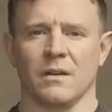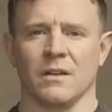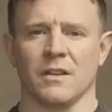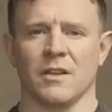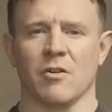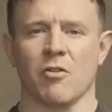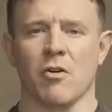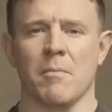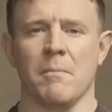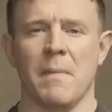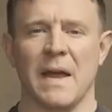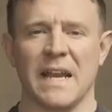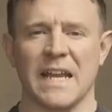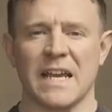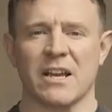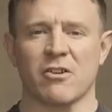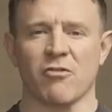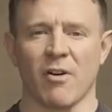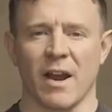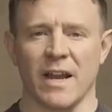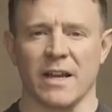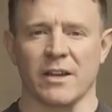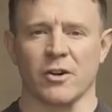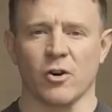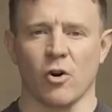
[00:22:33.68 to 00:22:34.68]
There are many
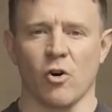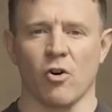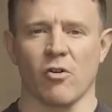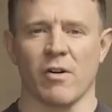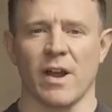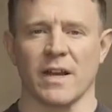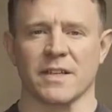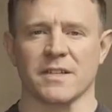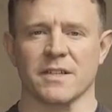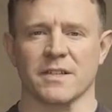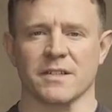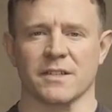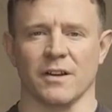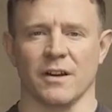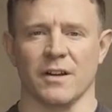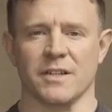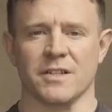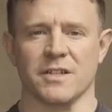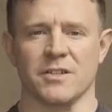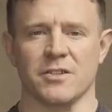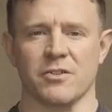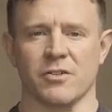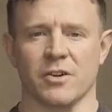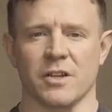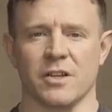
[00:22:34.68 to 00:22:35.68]
great core
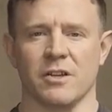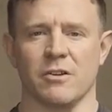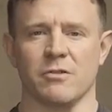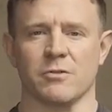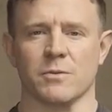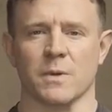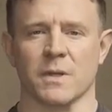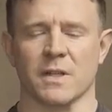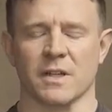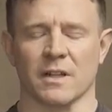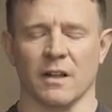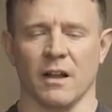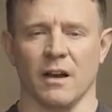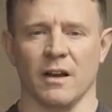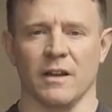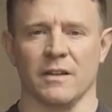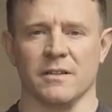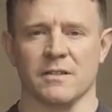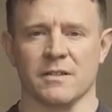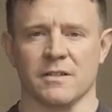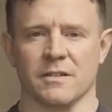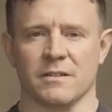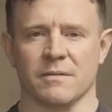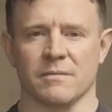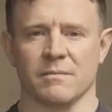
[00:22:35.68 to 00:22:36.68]
exercises you can use with
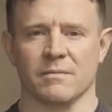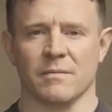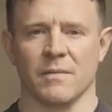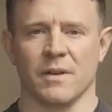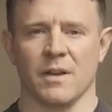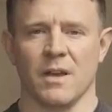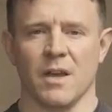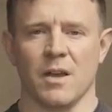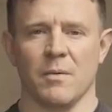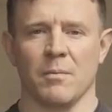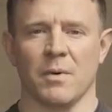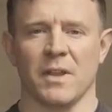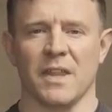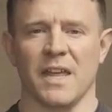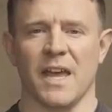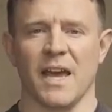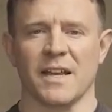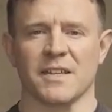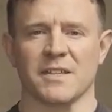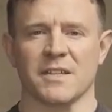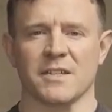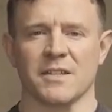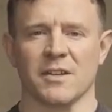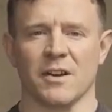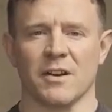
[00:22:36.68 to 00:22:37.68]
clients, but the
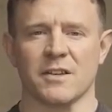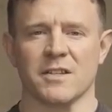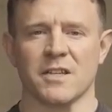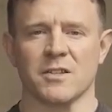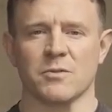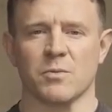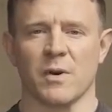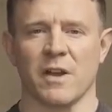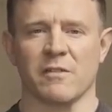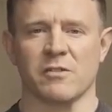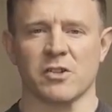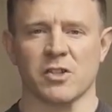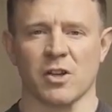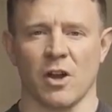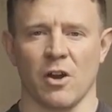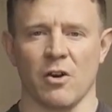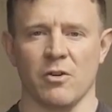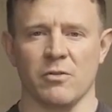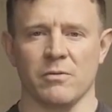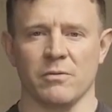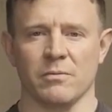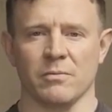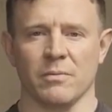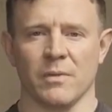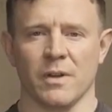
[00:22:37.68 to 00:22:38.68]
exercises we have
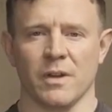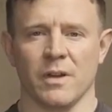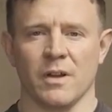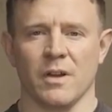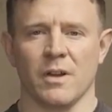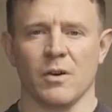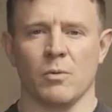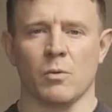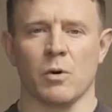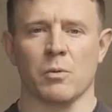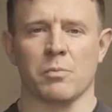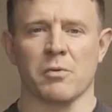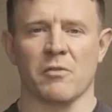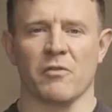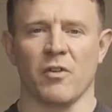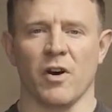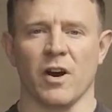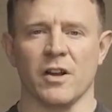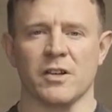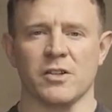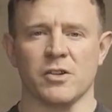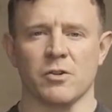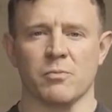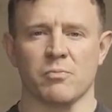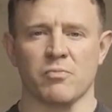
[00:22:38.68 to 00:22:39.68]
shown will
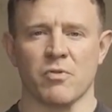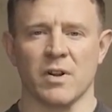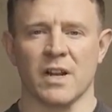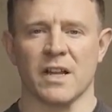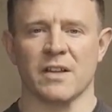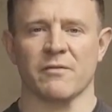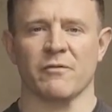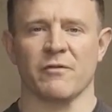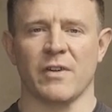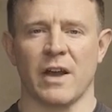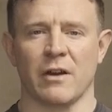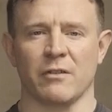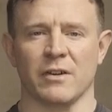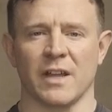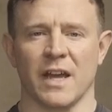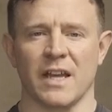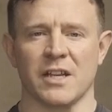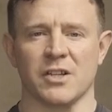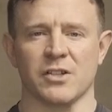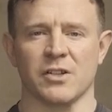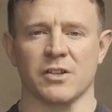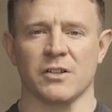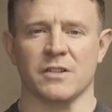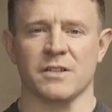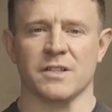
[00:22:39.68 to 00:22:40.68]
provide you brilliant
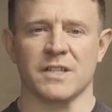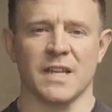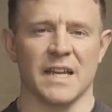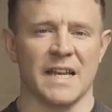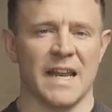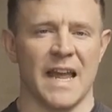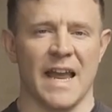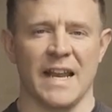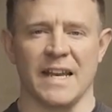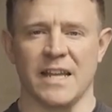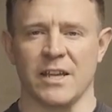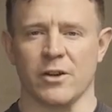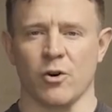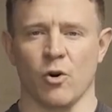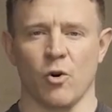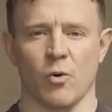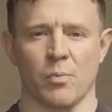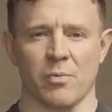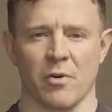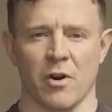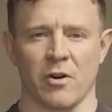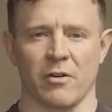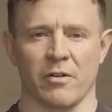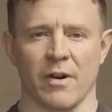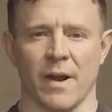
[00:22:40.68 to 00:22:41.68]
foundations in any core
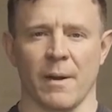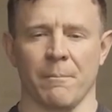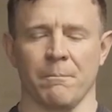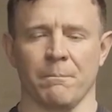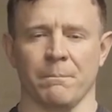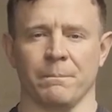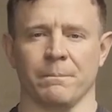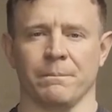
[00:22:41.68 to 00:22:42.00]
program.